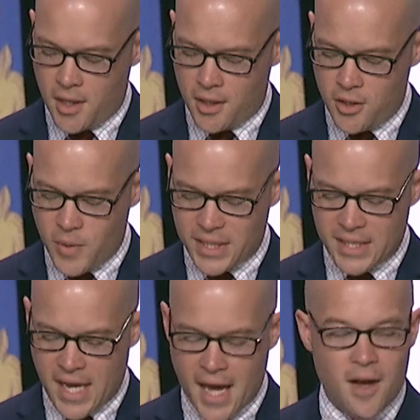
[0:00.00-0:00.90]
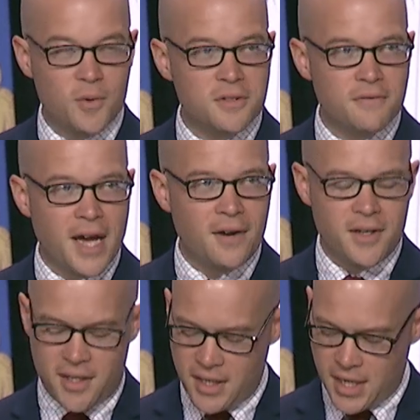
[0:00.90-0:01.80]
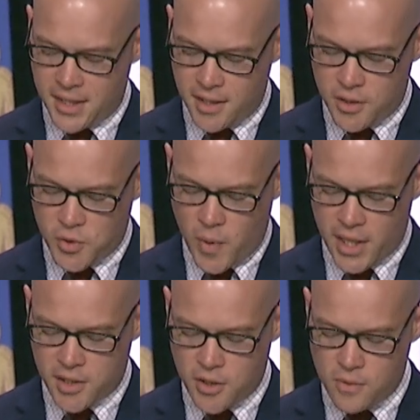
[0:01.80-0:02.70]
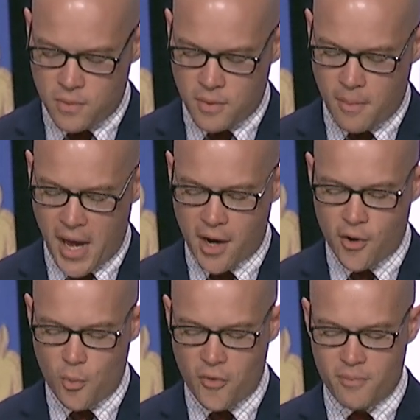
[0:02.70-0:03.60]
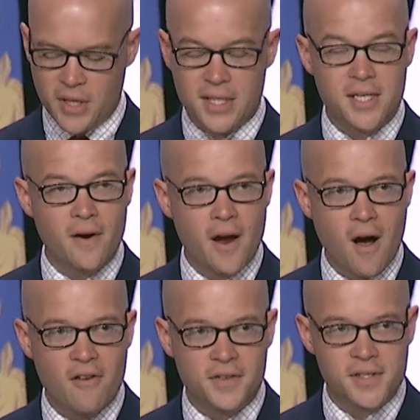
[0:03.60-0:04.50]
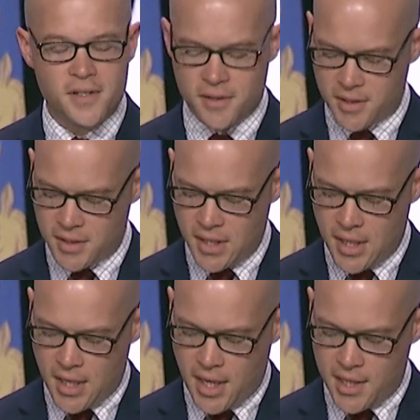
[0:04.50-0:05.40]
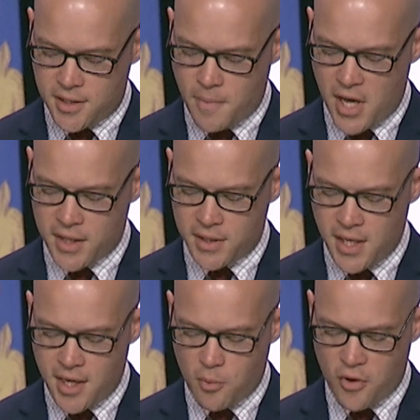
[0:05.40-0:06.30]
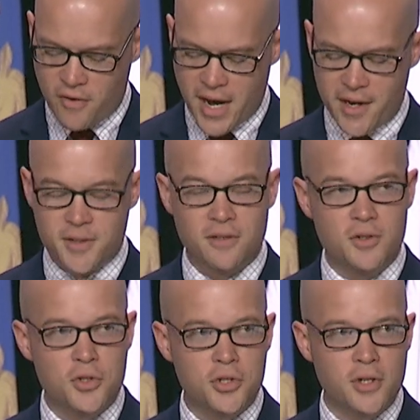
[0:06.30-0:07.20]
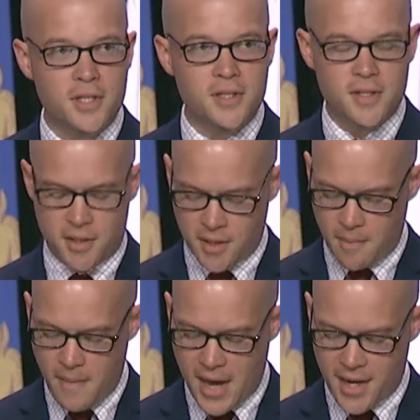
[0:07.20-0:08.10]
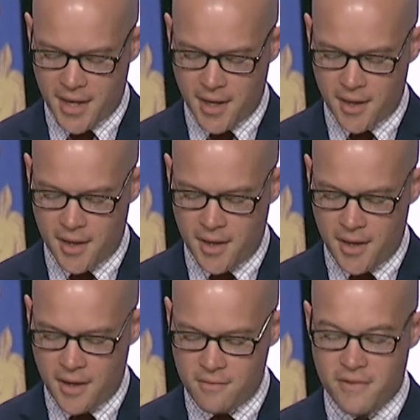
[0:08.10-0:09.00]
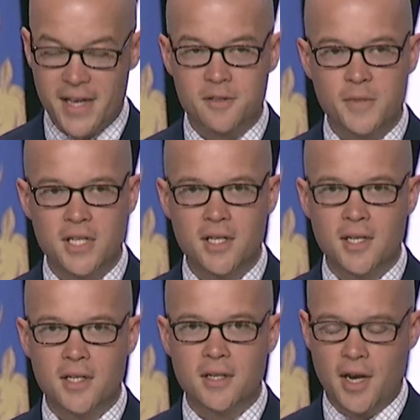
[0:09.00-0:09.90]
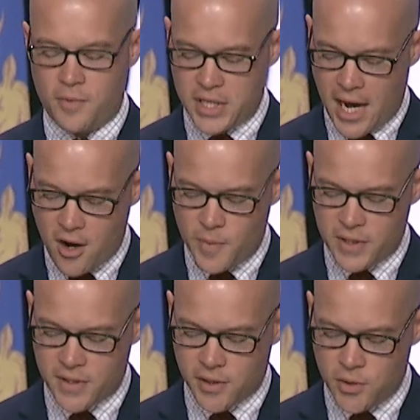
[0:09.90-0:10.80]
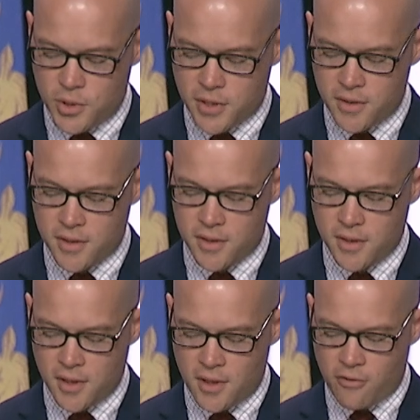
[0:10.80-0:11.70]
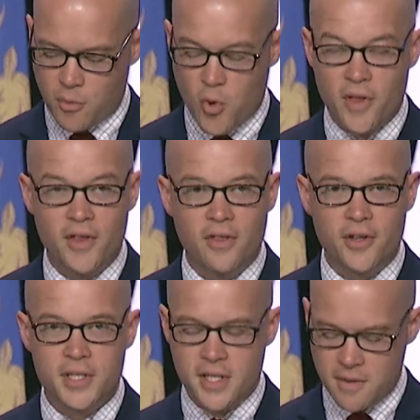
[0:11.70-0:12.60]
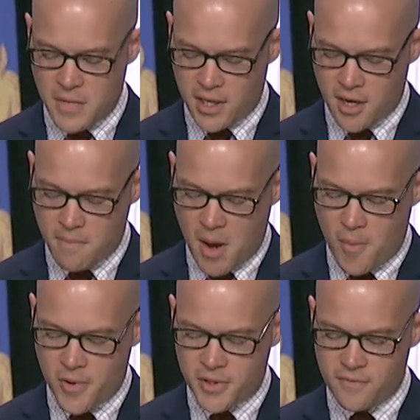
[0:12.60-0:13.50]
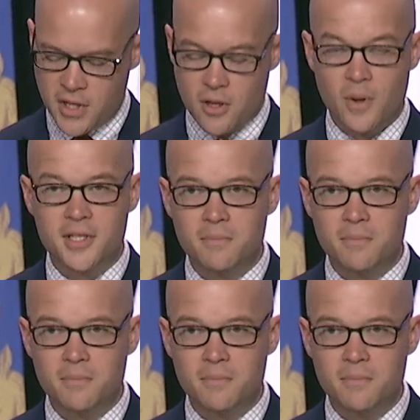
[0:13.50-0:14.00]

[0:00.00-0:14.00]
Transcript: USAA was founded in 1922 by a group of military officers and is among the leading providers of insurance, banking, investment, and retirement solutions for more than 13 million members of the U.S.